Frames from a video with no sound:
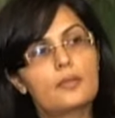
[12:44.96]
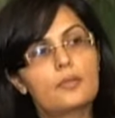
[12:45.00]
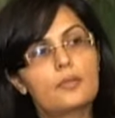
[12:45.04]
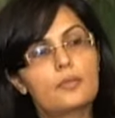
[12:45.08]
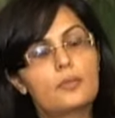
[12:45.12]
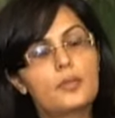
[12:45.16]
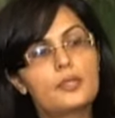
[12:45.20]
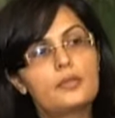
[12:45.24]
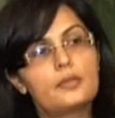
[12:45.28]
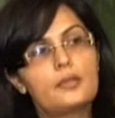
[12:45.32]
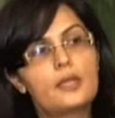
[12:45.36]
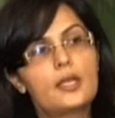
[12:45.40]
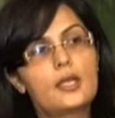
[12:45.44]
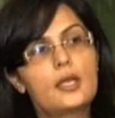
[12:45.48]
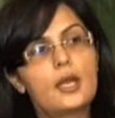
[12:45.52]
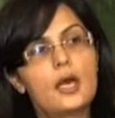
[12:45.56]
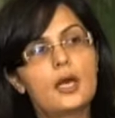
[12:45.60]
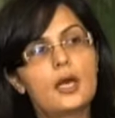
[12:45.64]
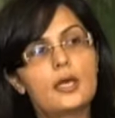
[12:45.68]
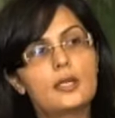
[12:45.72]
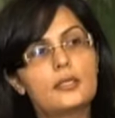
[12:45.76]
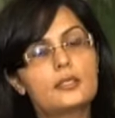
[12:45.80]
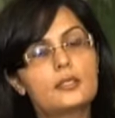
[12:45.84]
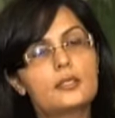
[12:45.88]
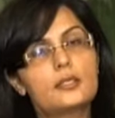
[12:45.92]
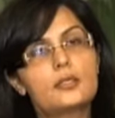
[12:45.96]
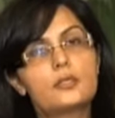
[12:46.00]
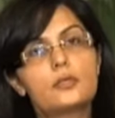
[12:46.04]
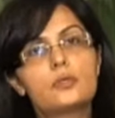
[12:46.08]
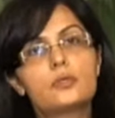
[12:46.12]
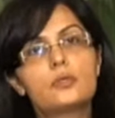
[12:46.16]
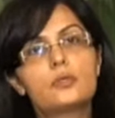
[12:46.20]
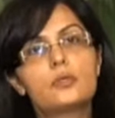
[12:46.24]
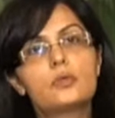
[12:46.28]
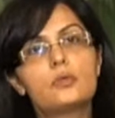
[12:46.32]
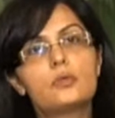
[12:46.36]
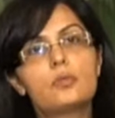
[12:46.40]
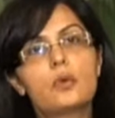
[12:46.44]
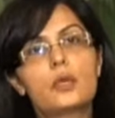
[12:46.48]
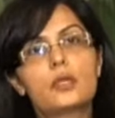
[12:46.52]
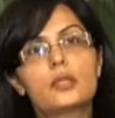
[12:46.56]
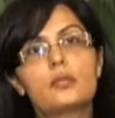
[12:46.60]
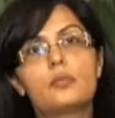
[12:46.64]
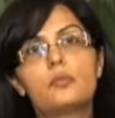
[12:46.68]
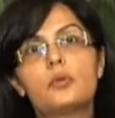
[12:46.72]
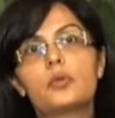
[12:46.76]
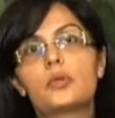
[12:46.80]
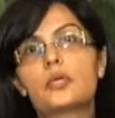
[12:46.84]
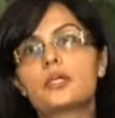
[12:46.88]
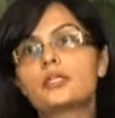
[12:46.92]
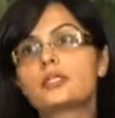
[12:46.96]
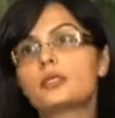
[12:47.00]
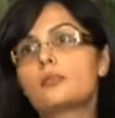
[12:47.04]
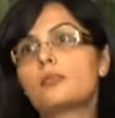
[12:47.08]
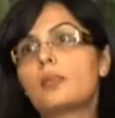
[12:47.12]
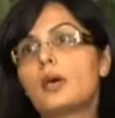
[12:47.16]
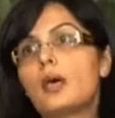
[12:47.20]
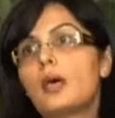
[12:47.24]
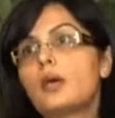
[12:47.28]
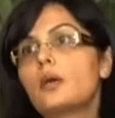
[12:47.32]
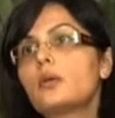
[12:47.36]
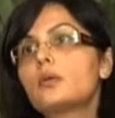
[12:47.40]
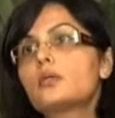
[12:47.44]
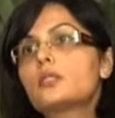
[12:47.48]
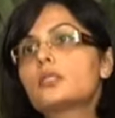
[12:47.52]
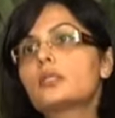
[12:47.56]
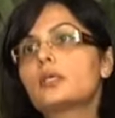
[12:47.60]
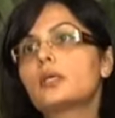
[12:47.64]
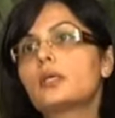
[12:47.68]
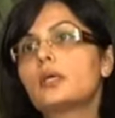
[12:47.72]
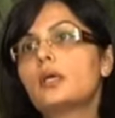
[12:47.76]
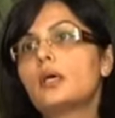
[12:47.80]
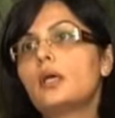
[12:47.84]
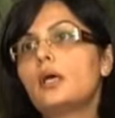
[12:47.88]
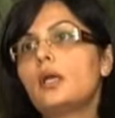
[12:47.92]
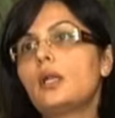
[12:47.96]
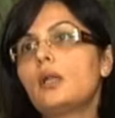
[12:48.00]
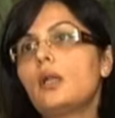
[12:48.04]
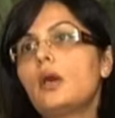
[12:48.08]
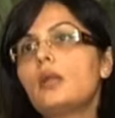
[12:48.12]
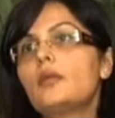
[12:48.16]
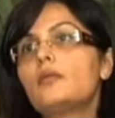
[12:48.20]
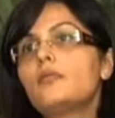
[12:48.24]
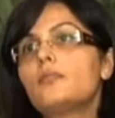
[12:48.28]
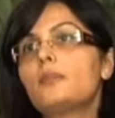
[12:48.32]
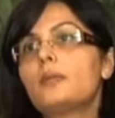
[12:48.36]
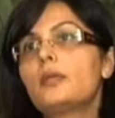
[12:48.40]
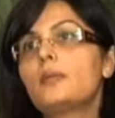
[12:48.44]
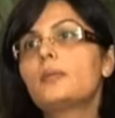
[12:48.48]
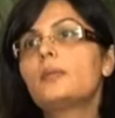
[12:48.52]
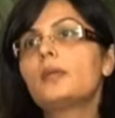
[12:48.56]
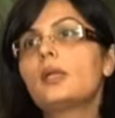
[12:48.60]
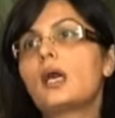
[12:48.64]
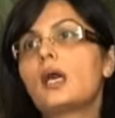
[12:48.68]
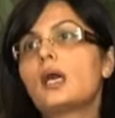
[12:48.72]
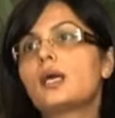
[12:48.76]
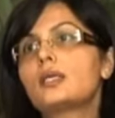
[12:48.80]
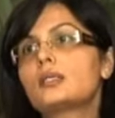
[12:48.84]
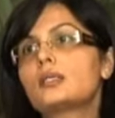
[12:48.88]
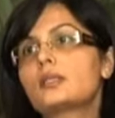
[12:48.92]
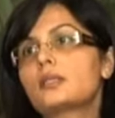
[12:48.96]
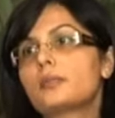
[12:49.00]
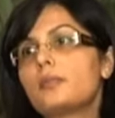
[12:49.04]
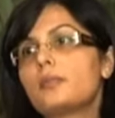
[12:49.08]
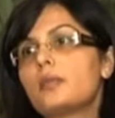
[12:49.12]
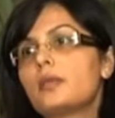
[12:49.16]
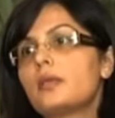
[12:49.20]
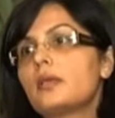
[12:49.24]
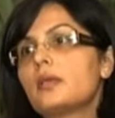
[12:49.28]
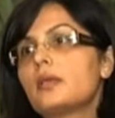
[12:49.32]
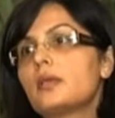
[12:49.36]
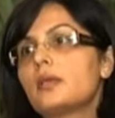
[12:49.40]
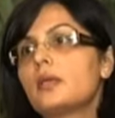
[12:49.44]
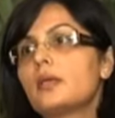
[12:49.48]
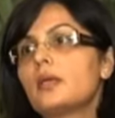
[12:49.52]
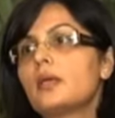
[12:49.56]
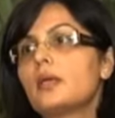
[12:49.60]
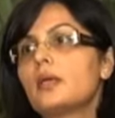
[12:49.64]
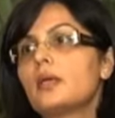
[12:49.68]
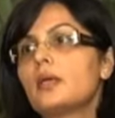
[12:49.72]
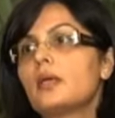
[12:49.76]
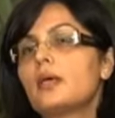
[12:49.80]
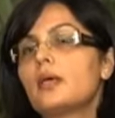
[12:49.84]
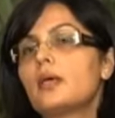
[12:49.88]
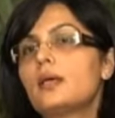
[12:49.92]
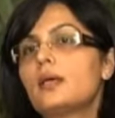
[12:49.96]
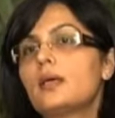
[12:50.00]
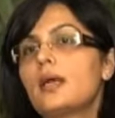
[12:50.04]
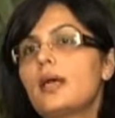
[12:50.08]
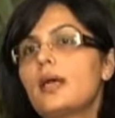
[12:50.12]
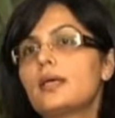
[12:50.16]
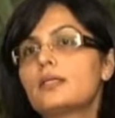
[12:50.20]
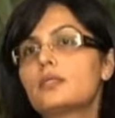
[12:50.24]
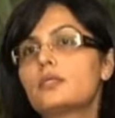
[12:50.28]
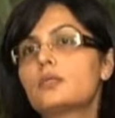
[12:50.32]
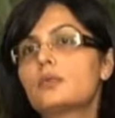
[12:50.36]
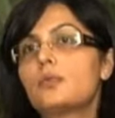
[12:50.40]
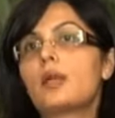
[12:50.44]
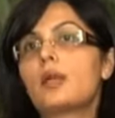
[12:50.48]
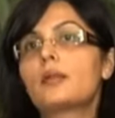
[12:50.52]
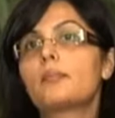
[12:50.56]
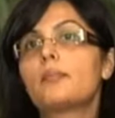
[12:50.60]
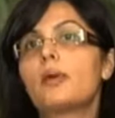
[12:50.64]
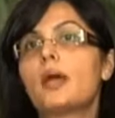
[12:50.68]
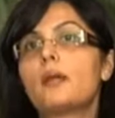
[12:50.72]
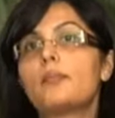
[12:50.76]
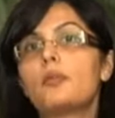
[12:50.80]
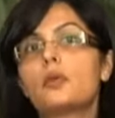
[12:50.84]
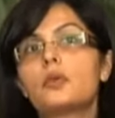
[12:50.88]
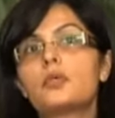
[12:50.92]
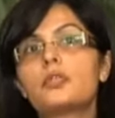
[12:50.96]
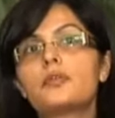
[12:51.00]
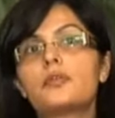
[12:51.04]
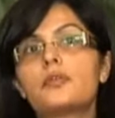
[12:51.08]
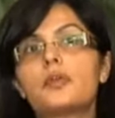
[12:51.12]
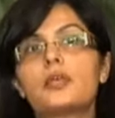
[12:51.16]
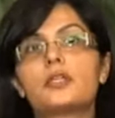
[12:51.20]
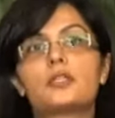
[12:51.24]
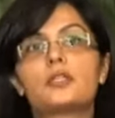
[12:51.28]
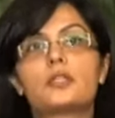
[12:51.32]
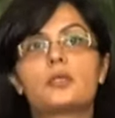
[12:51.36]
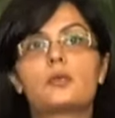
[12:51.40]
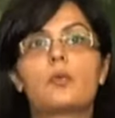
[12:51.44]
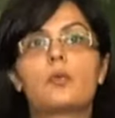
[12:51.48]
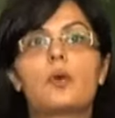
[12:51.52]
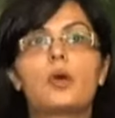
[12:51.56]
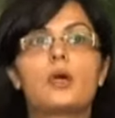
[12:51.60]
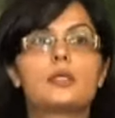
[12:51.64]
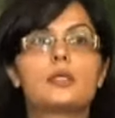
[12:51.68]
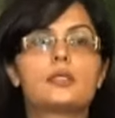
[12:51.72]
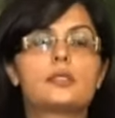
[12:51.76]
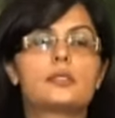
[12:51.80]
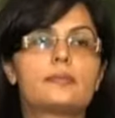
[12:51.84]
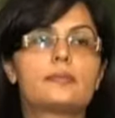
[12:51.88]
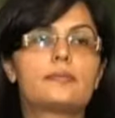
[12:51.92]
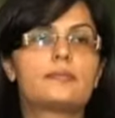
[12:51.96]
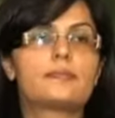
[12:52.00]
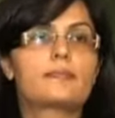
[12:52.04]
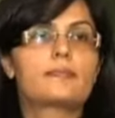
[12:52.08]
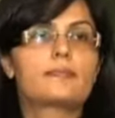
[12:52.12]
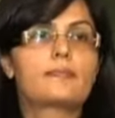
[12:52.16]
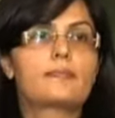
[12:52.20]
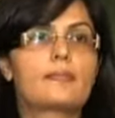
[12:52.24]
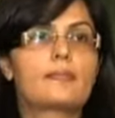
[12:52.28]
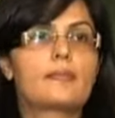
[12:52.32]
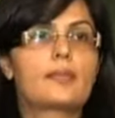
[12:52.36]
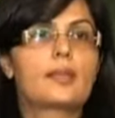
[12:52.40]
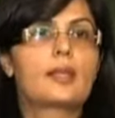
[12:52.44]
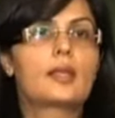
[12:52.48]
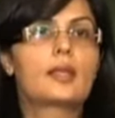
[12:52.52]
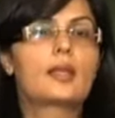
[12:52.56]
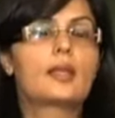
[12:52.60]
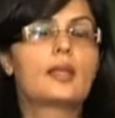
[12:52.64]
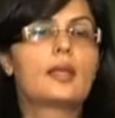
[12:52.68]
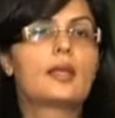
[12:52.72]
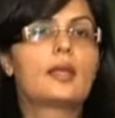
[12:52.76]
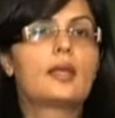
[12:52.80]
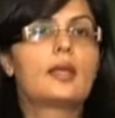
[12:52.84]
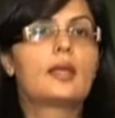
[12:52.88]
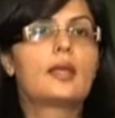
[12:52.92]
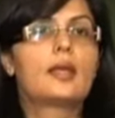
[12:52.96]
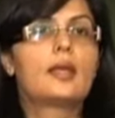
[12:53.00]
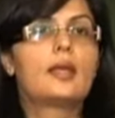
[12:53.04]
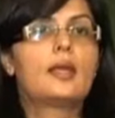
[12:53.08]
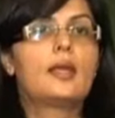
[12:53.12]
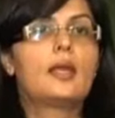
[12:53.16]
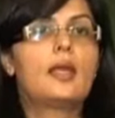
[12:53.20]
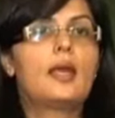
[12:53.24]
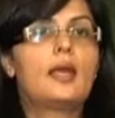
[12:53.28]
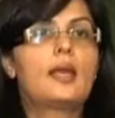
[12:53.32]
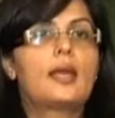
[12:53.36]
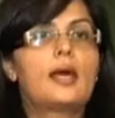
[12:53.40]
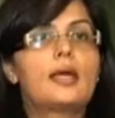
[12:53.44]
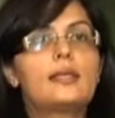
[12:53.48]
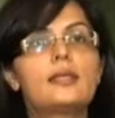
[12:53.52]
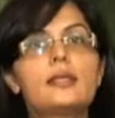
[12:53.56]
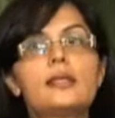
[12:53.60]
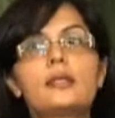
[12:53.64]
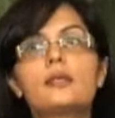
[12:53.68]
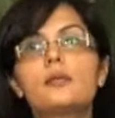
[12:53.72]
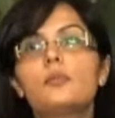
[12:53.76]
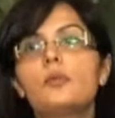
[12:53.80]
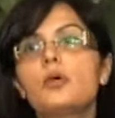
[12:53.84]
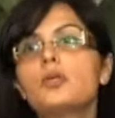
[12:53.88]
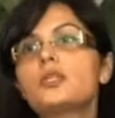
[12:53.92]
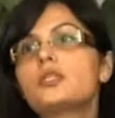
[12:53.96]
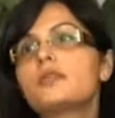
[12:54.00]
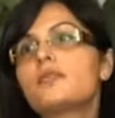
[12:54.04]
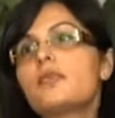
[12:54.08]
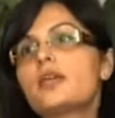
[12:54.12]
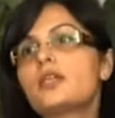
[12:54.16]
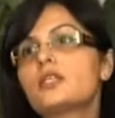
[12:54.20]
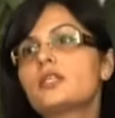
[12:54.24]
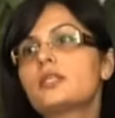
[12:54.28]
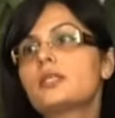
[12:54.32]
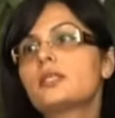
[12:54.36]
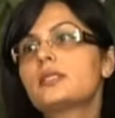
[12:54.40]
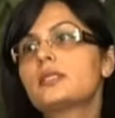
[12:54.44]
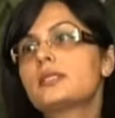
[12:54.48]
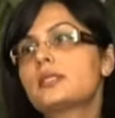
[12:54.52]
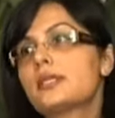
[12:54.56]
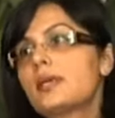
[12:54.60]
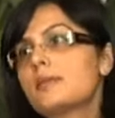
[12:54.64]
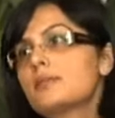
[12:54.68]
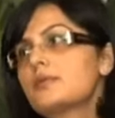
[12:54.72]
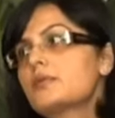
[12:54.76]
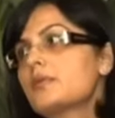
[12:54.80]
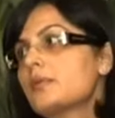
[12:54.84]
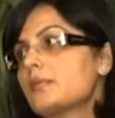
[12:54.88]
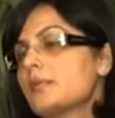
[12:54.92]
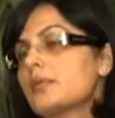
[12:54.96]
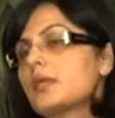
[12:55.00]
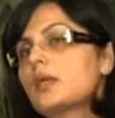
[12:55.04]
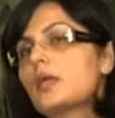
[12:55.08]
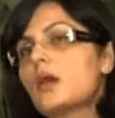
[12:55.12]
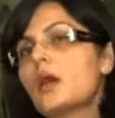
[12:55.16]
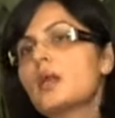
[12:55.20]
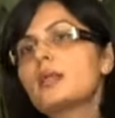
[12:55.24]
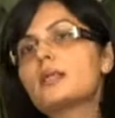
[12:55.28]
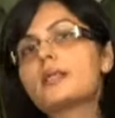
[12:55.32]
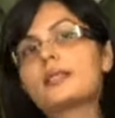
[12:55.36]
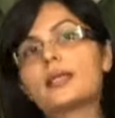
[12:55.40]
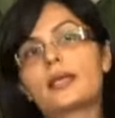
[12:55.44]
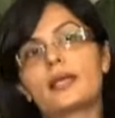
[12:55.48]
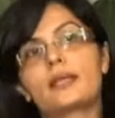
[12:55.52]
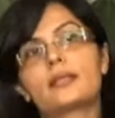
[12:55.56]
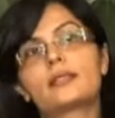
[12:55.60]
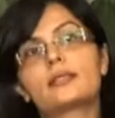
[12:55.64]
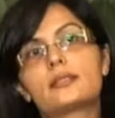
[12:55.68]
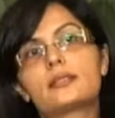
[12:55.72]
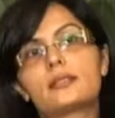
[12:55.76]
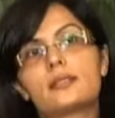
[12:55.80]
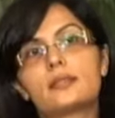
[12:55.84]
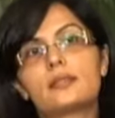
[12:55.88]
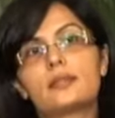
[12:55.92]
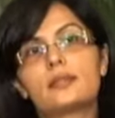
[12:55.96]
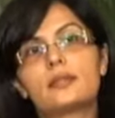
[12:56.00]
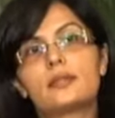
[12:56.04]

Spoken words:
With regard to what the book is about, a lot of people ask me as to what my motivation was. And I think the motivation stems from the context.